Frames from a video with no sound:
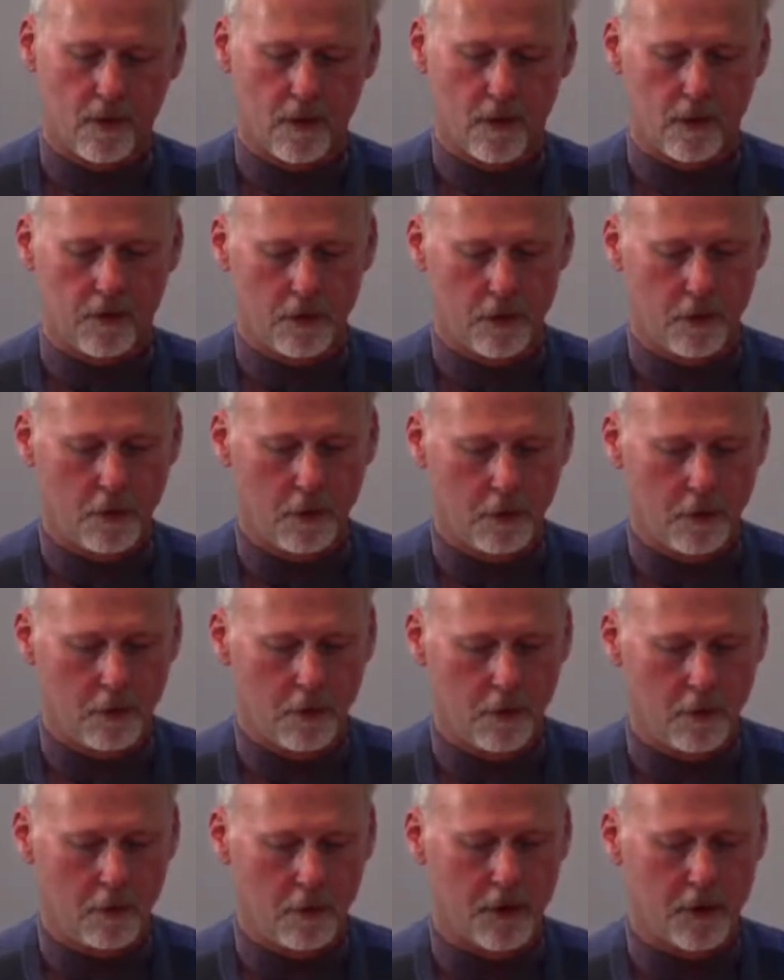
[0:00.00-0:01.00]
Sue,
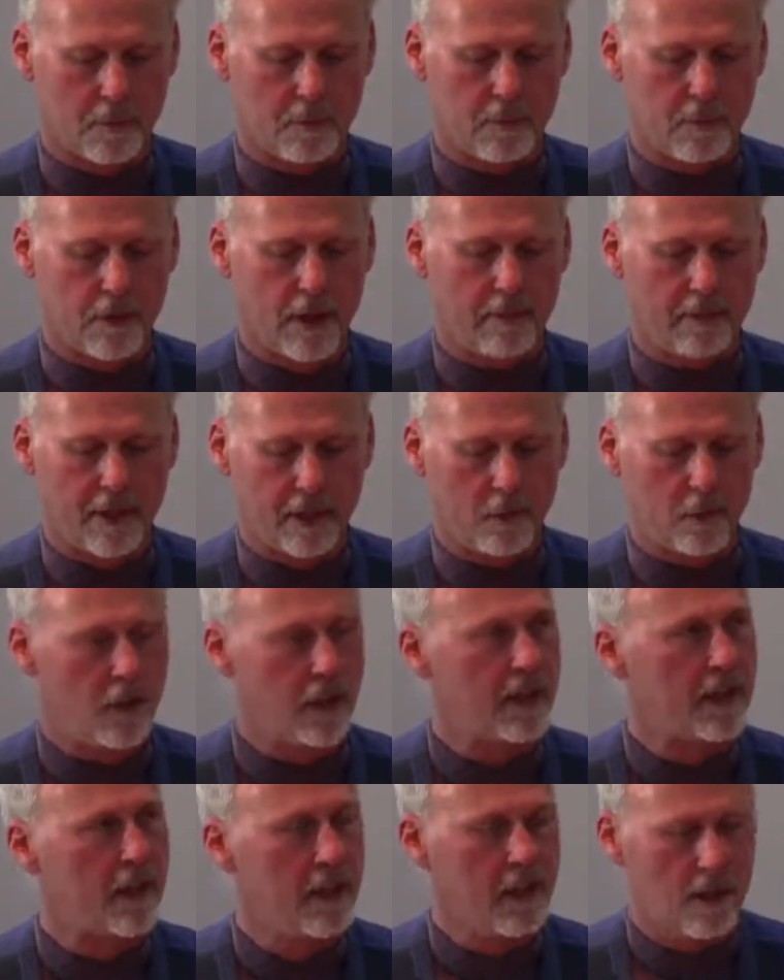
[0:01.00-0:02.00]
who is brimming
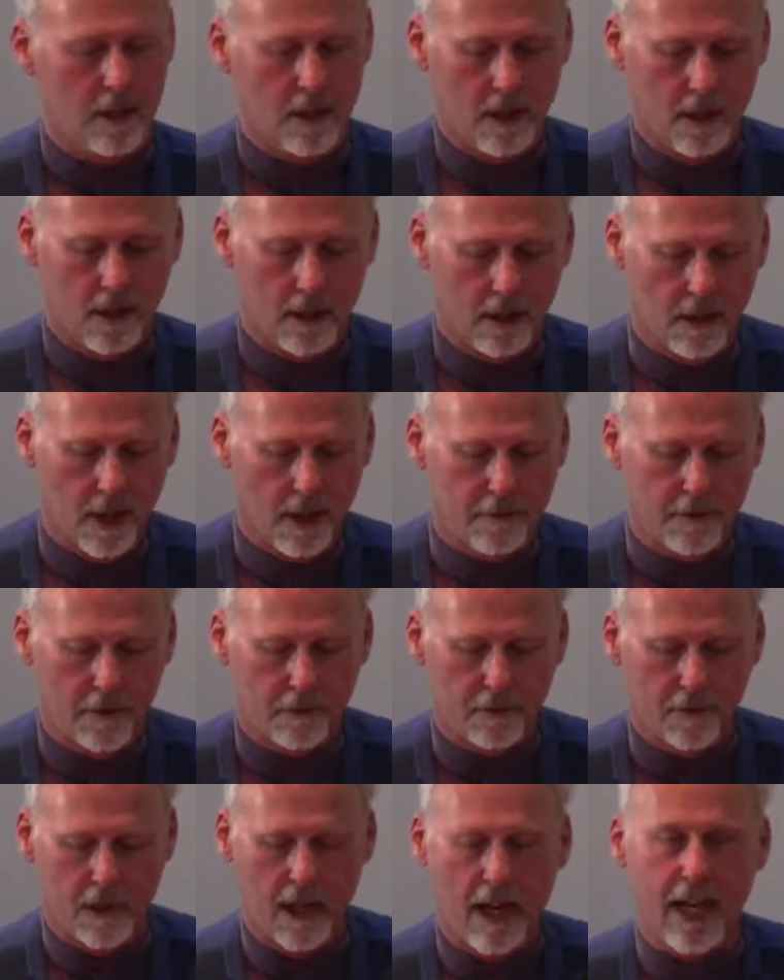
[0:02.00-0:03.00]
with love
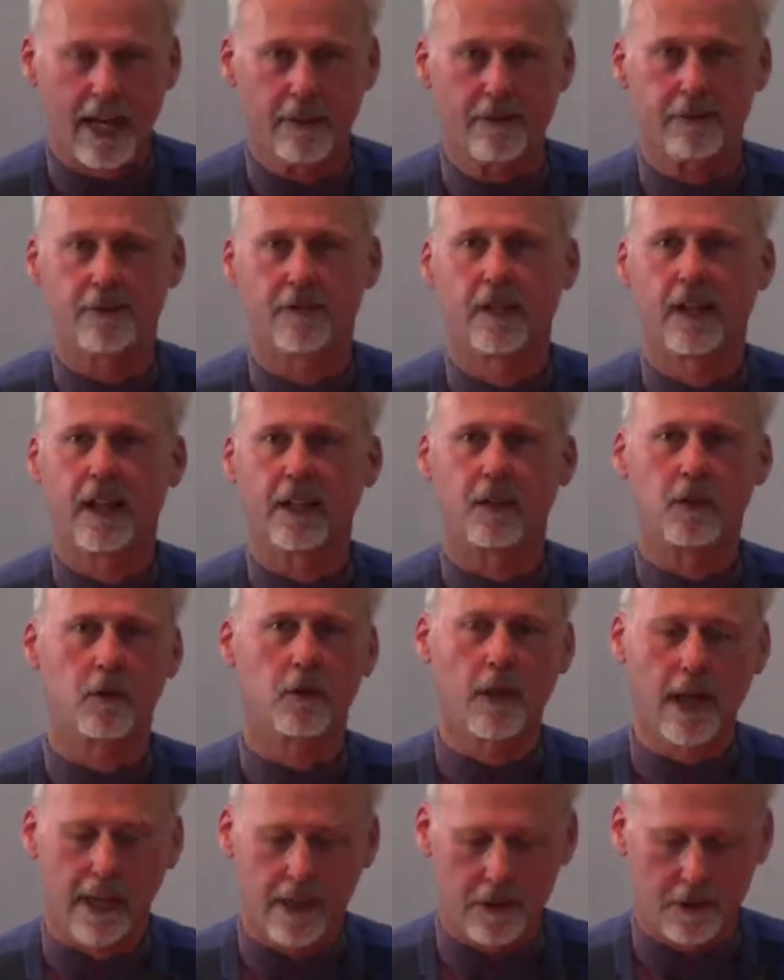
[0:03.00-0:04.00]
of life and
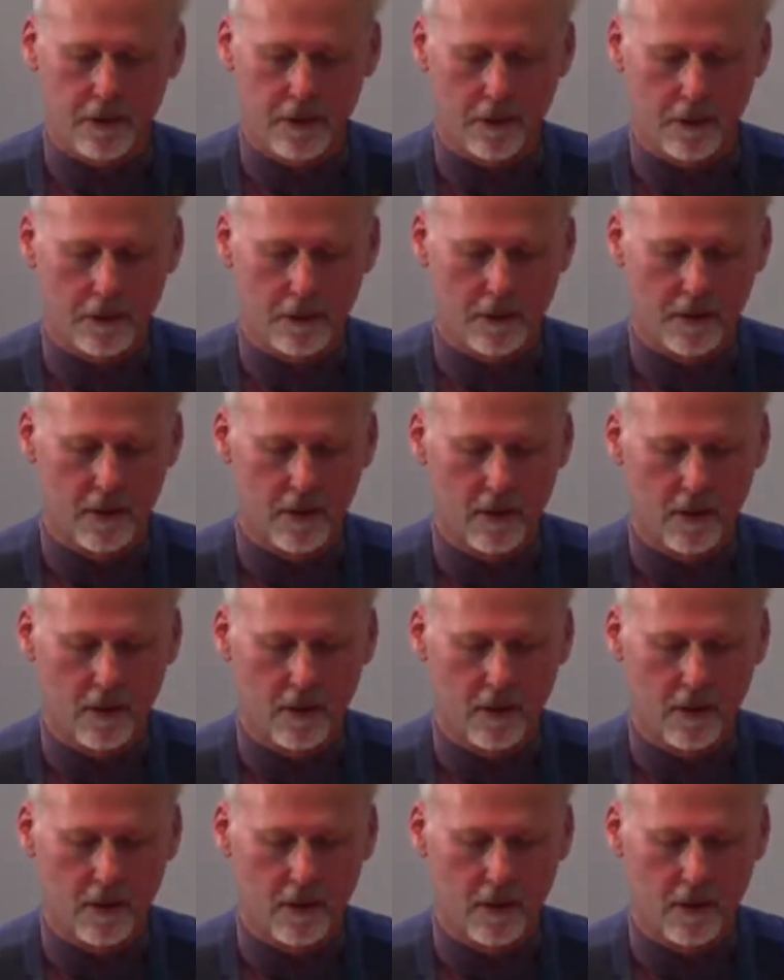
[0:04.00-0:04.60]
gratitude